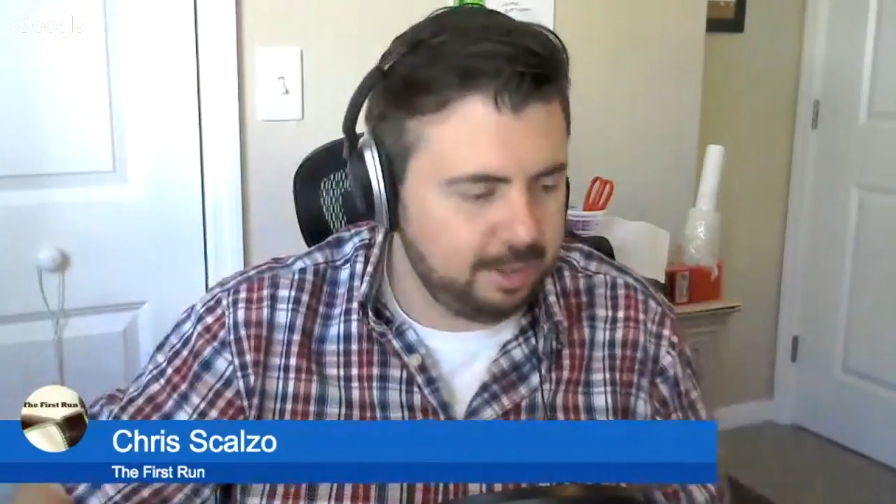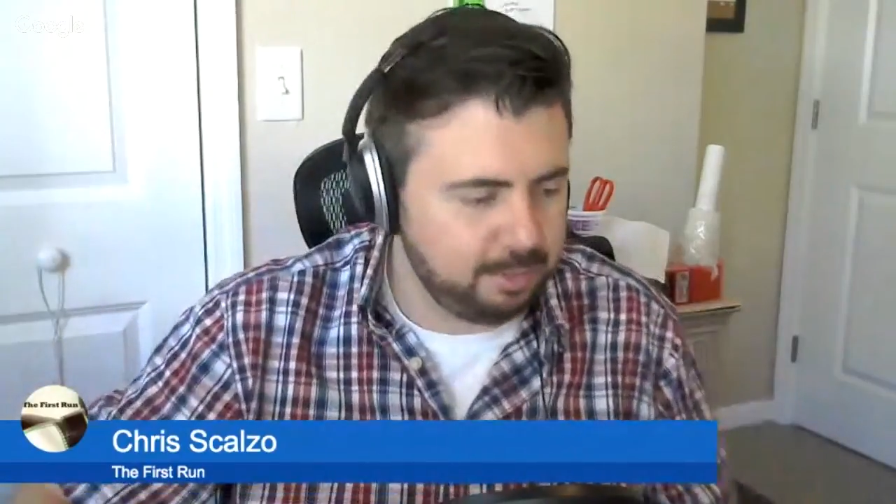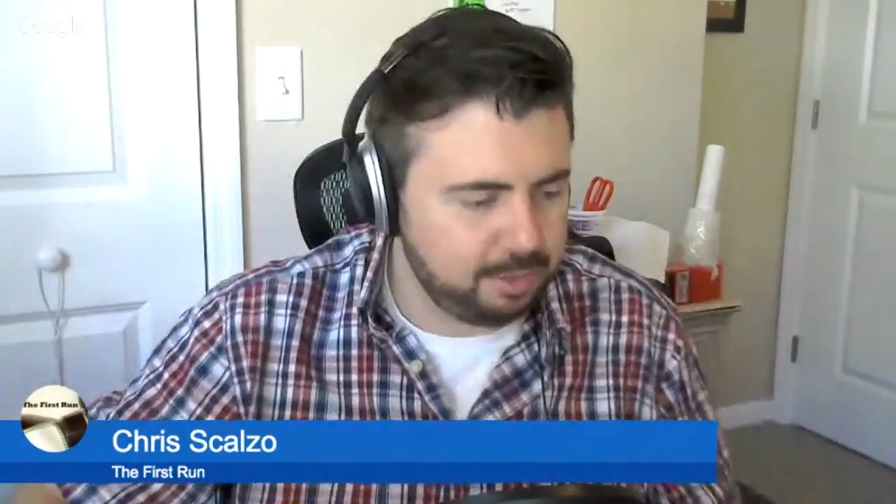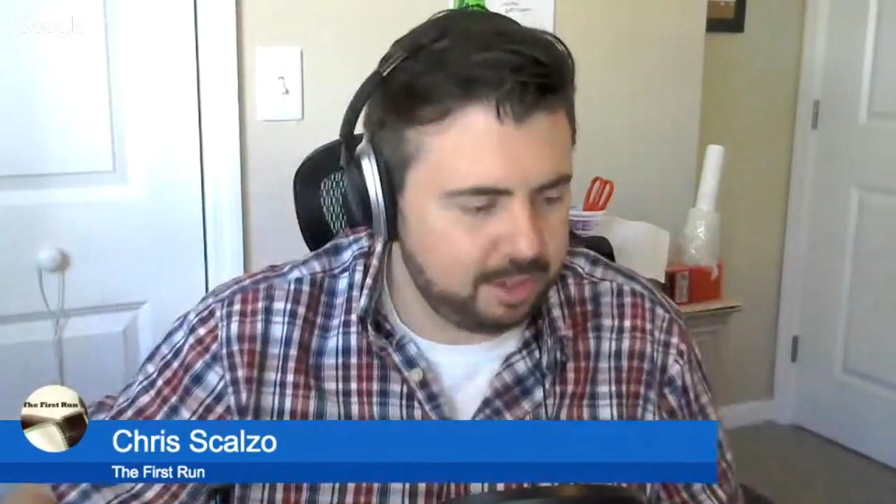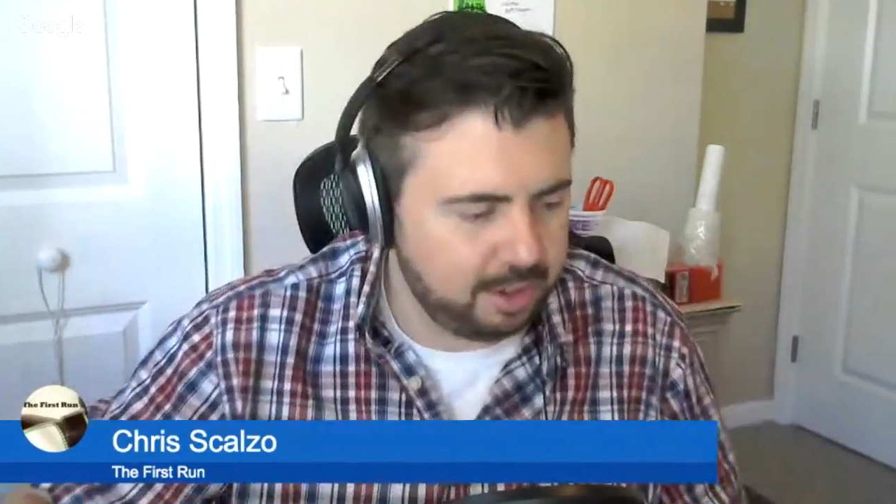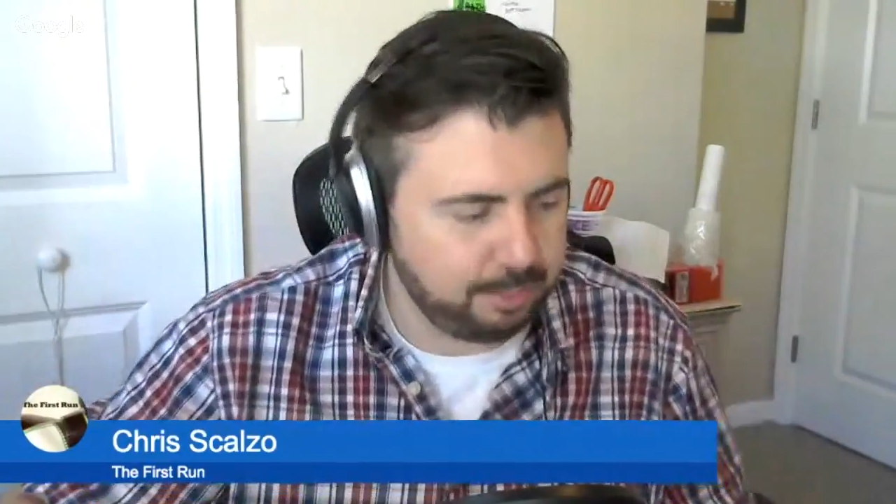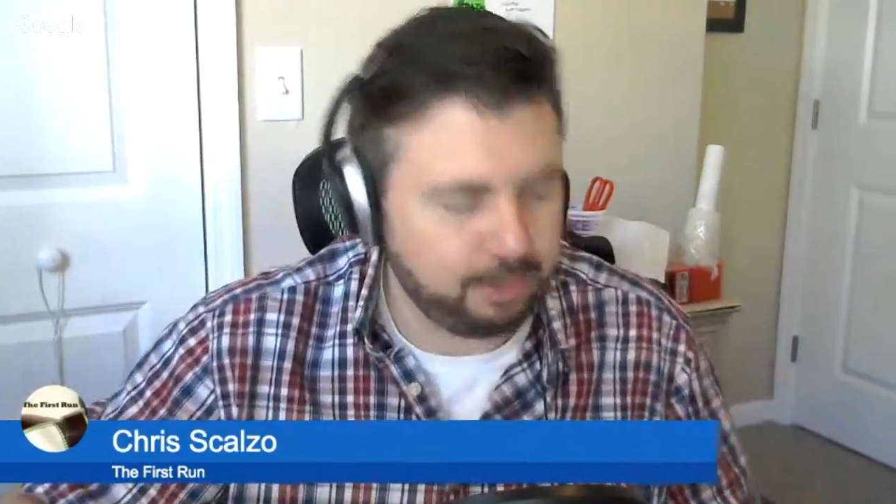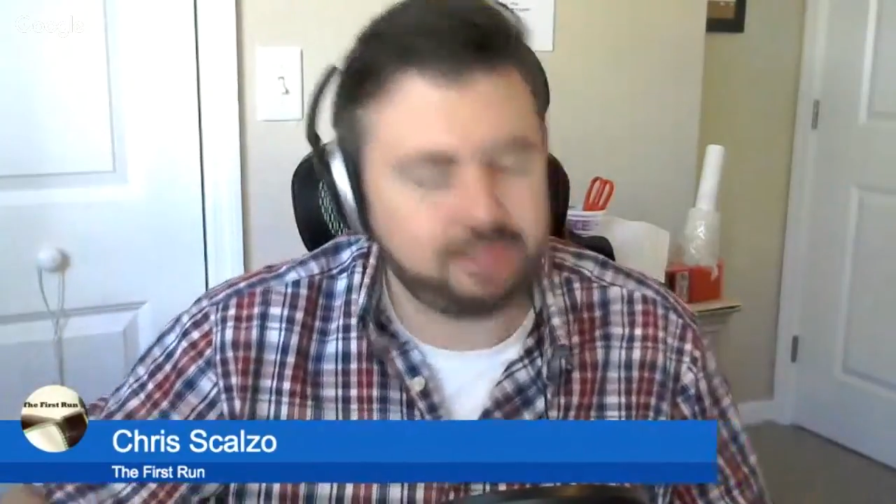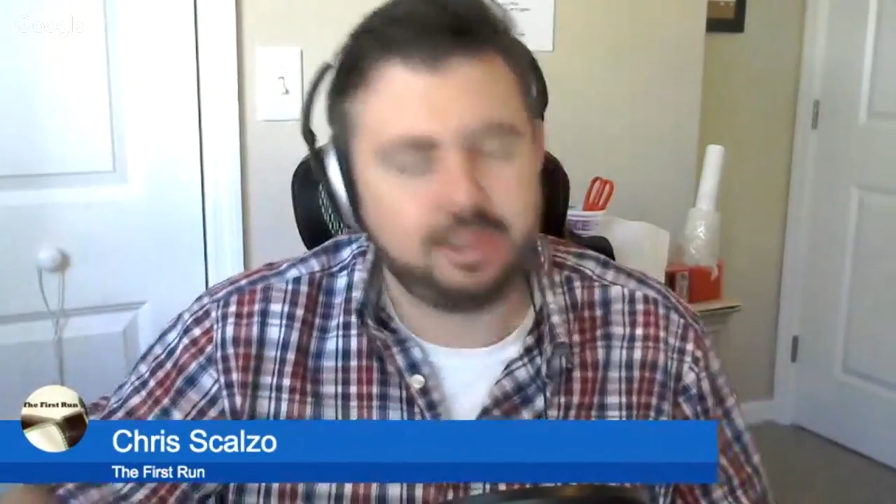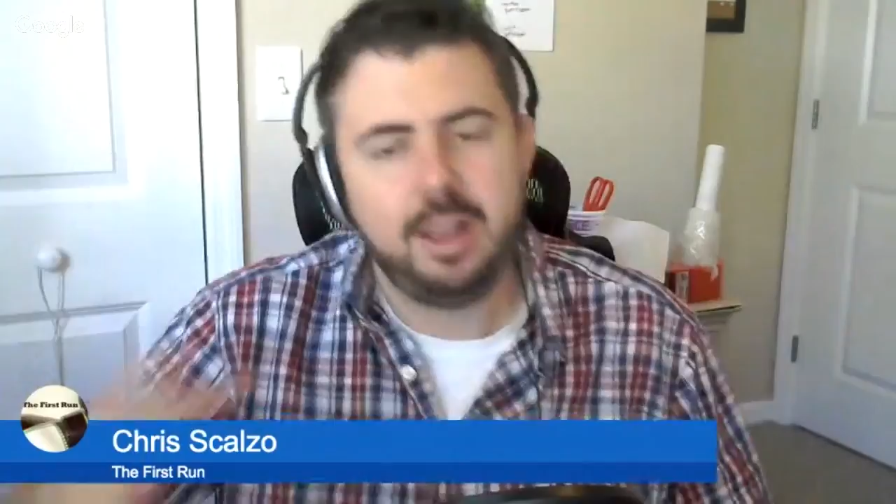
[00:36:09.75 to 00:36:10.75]
So,
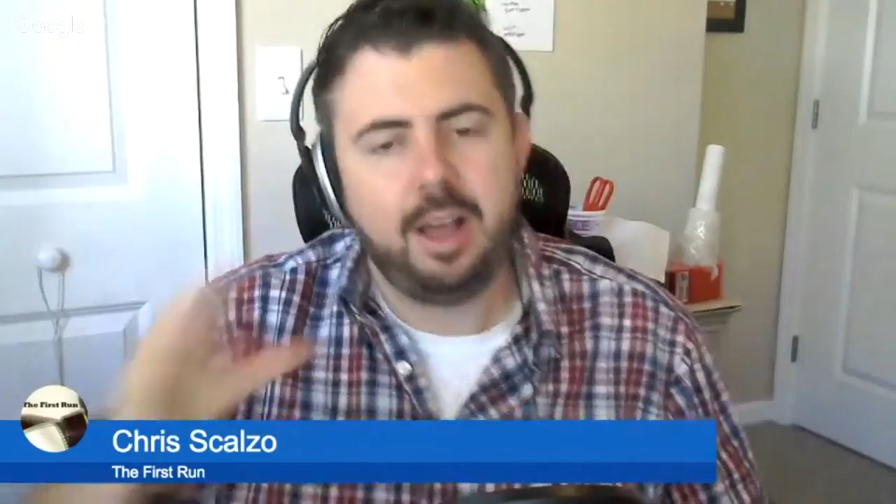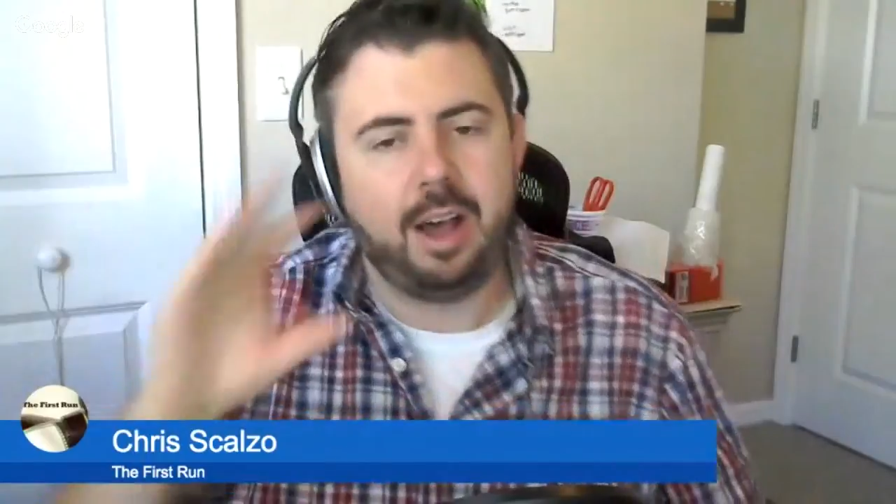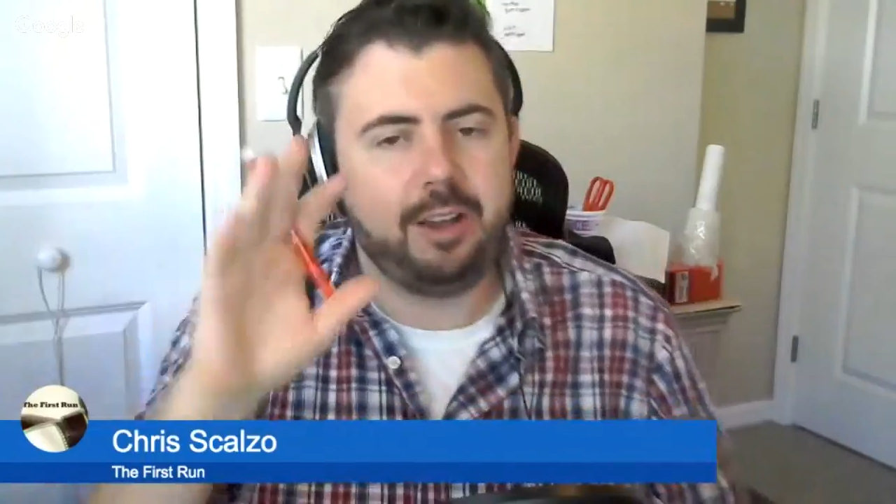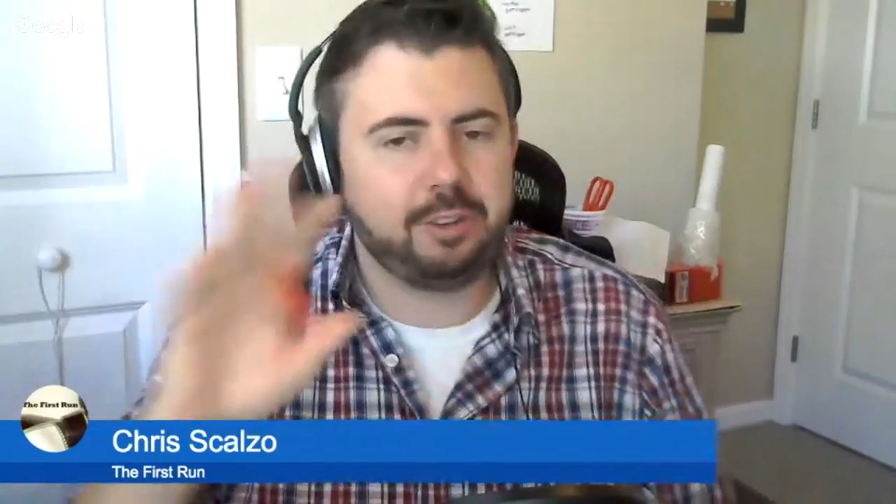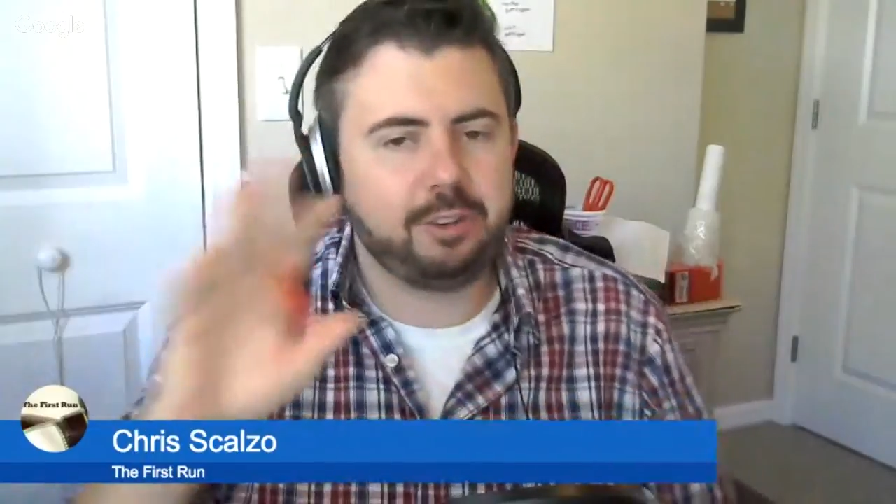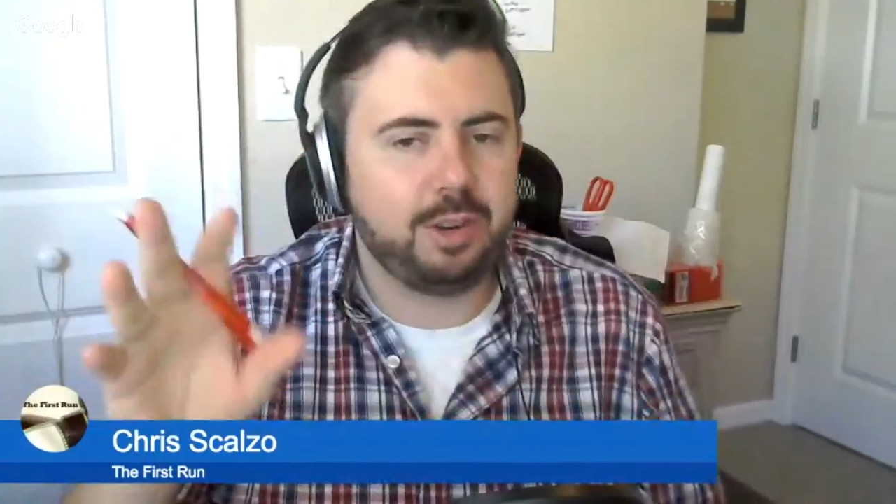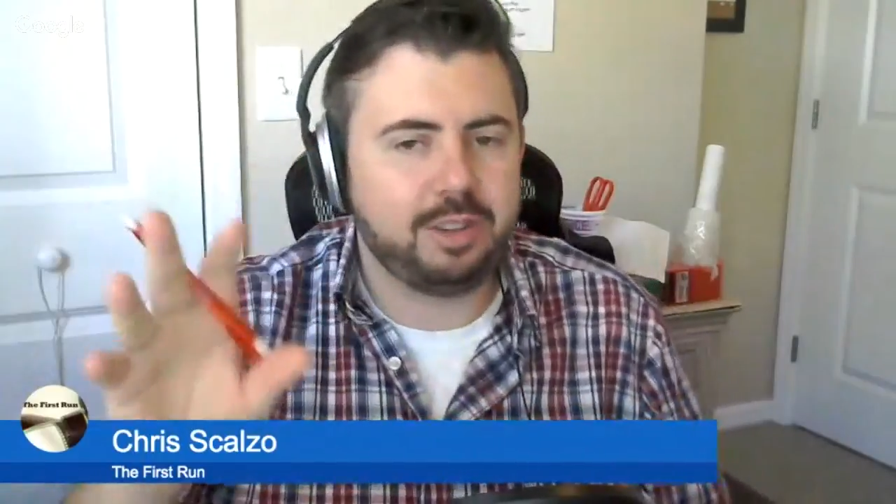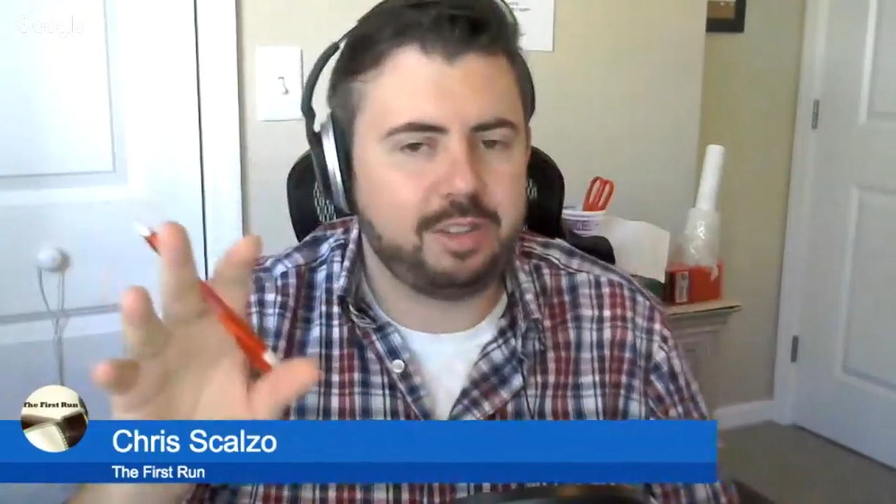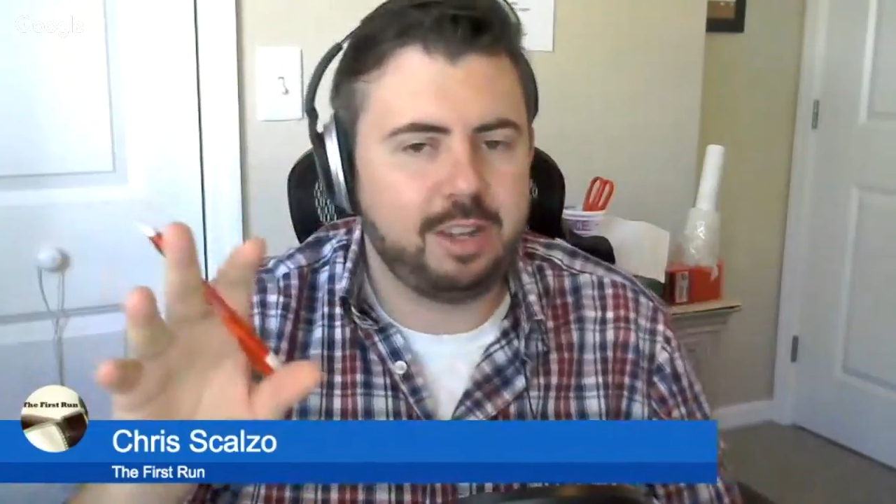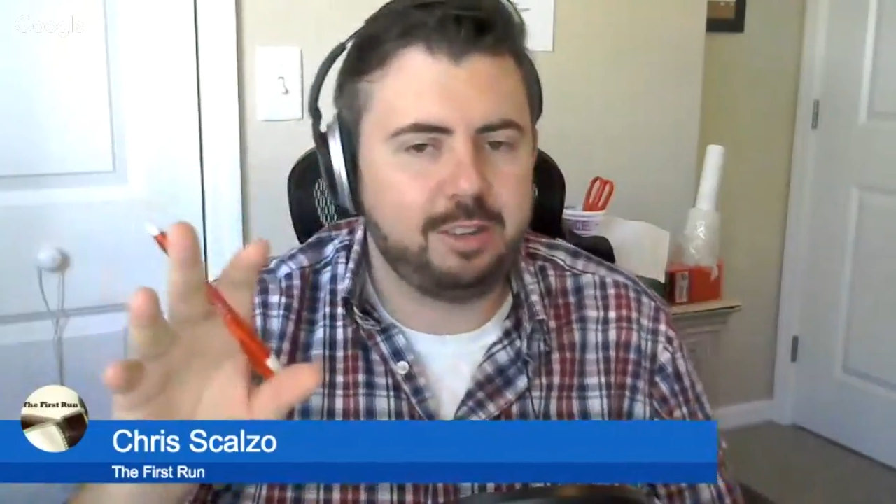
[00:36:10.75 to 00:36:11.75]
plus, I also don't want to
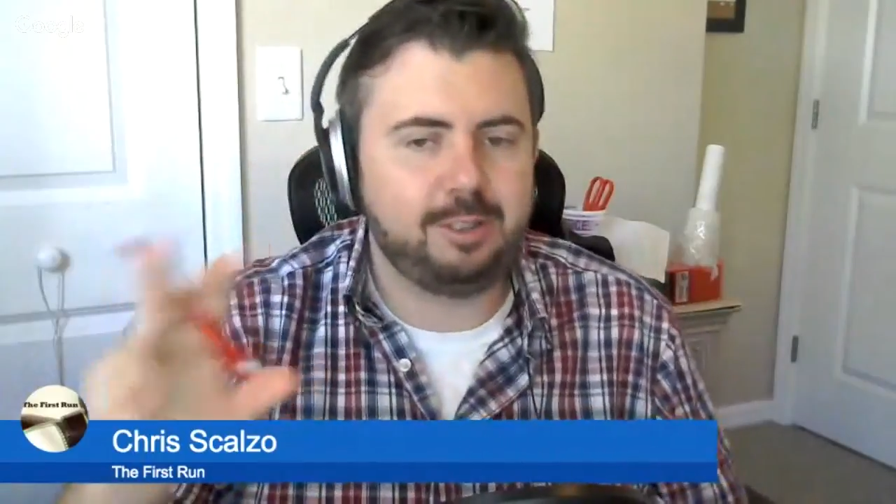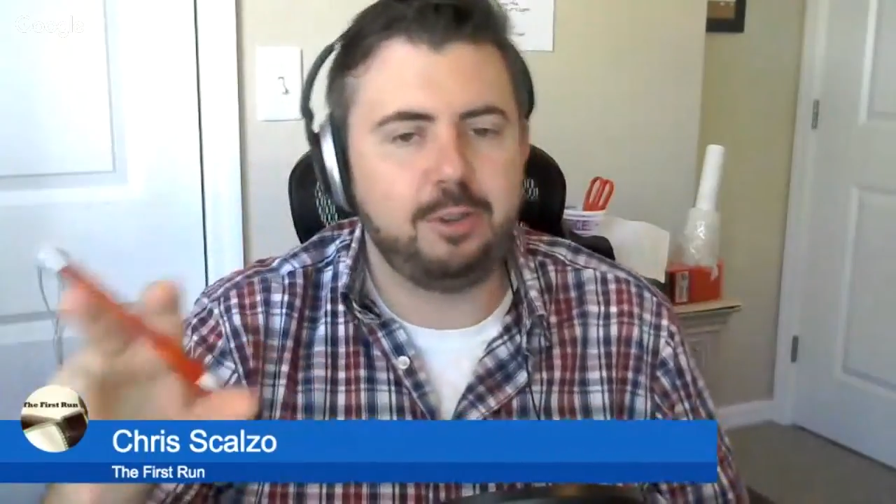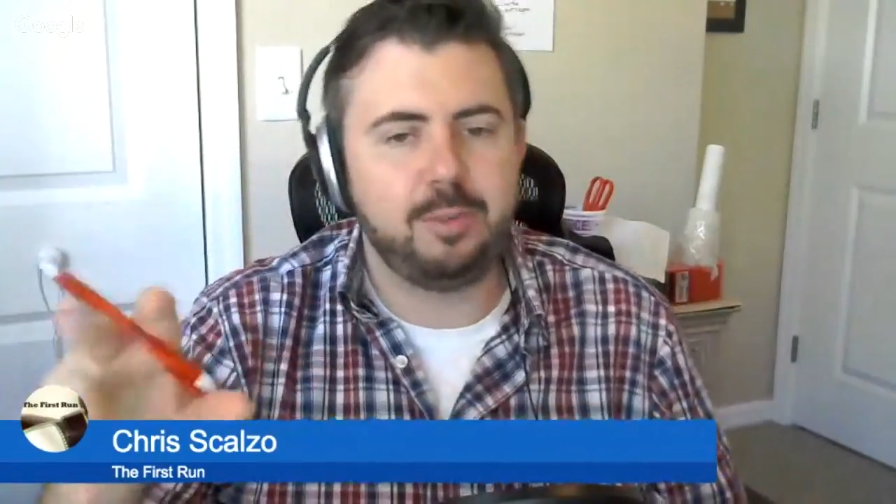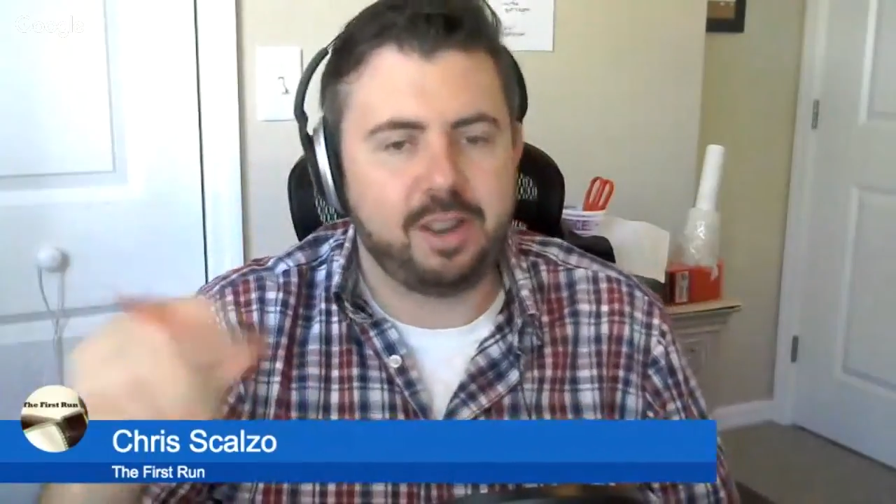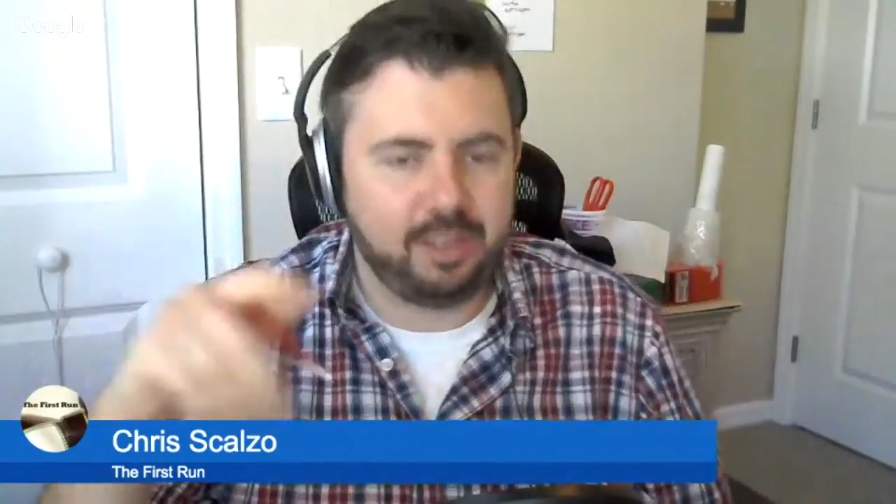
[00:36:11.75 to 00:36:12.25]
say too much.